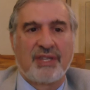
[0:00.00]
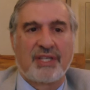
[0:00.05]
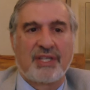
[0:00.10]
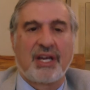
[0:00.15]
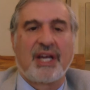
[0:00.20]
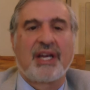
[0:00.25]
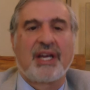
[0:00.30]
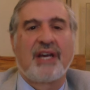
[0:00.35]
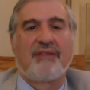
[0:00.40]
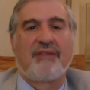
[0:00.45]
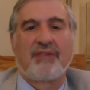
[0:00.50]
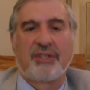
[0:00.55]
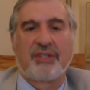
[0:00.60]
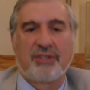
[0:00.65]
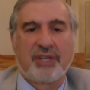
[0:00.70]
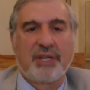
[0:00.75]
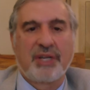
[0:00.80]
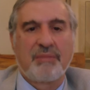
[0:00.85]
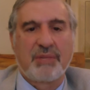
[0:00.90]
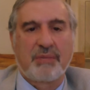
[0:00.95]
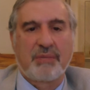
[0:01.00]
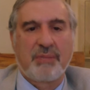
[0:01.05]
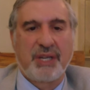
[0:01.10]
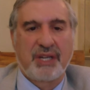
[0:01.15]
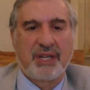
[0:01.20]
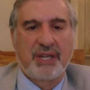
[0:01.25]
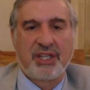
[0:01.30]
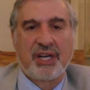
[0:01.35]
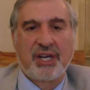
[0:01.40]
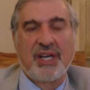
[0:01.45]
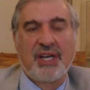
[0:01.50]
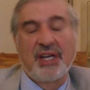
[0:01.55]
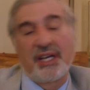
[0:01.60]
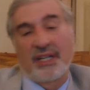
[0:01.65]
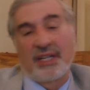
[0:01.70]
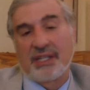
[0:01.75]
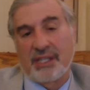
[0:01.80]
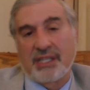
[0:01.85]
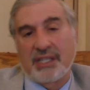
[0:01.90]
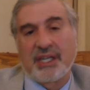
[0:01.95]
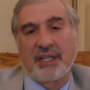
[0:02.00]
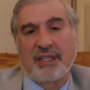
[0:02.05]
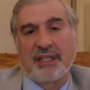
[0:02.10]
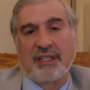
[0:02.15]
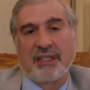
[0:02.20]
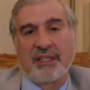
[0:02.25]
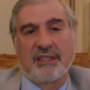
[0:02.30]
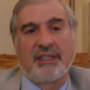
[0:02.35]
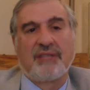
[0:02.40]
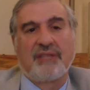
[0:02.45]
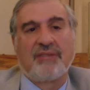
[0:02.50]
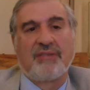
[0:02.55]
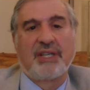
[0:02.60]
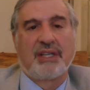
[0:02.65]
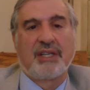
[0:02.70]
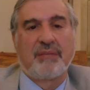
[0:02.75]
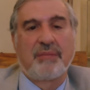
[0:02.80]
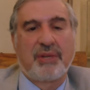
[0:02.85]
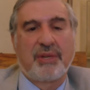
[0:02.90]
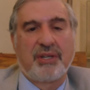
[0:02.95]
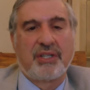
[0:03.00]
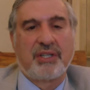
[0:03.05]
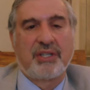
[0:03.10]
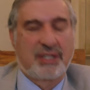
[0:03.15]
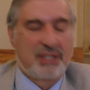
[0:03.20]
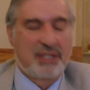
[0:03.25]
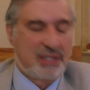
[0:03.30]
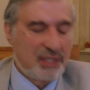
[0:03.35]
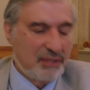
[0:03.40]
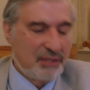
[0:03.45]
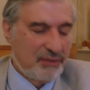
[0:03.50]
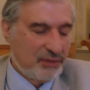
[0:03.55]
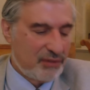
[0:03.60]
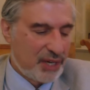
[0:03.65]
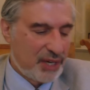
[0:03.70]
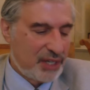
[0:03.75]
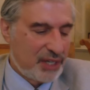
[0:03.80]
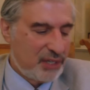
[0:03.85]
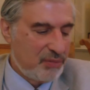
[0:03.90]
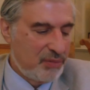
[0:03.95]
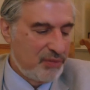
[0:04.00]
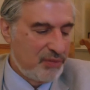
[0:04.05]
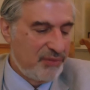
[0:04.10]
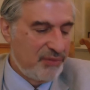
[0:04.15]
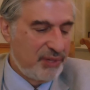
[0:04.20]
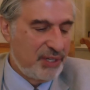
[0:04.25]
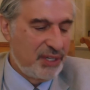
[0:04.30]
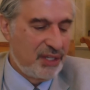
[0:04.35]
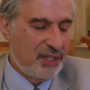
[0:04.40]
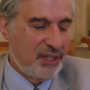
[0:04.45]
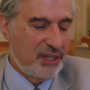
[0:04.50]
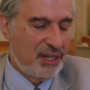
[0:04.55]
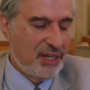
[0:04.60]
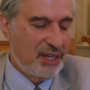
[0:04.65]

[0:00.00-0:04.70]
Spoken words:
gave his I Have a Dream speech and signaled and really pushed the civil rights movement in